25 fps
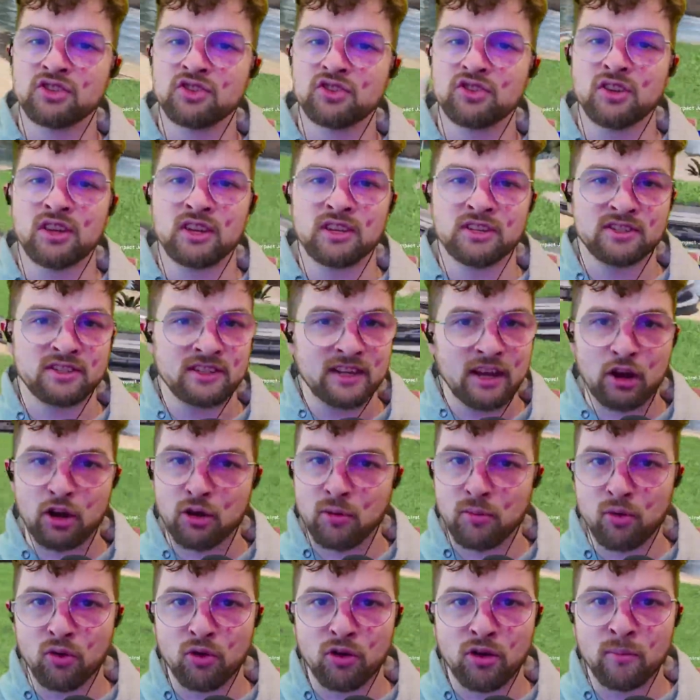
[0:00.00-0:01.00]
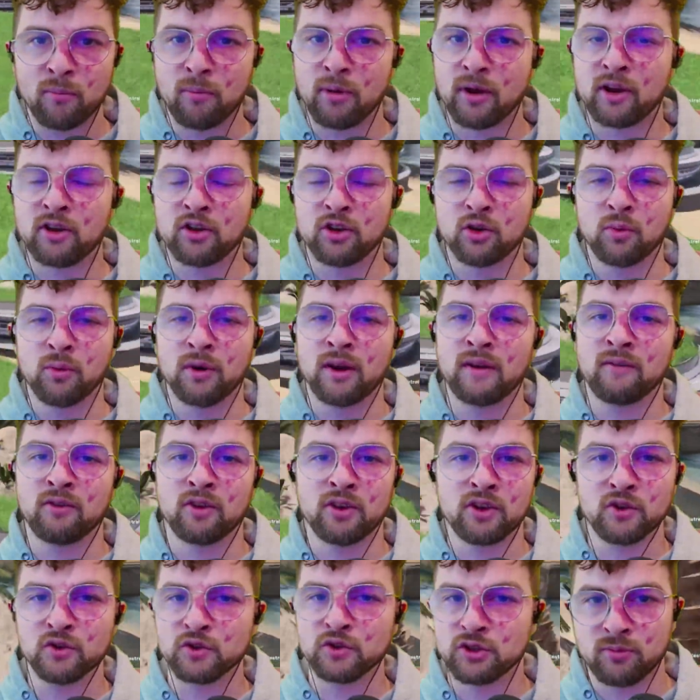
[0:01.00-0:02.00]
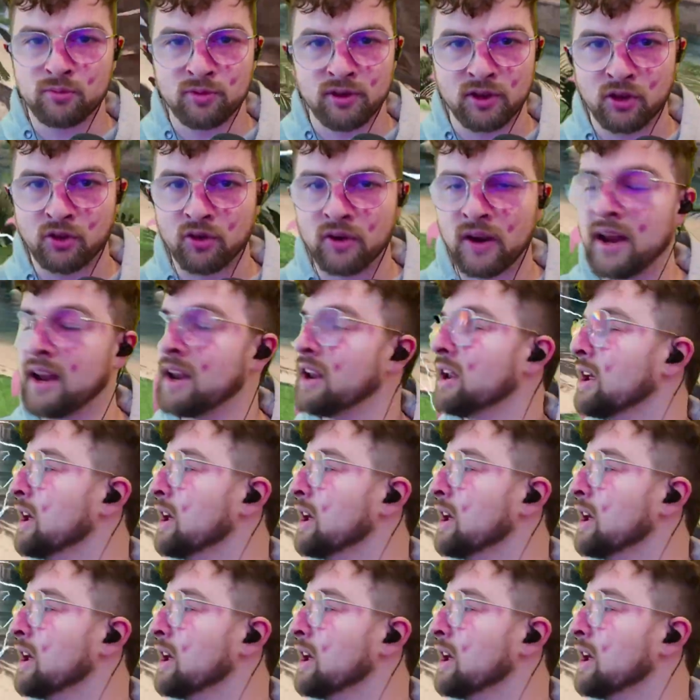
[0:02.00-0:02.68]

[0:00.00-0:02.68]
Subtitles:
is terrible compared to whenever it used to be great.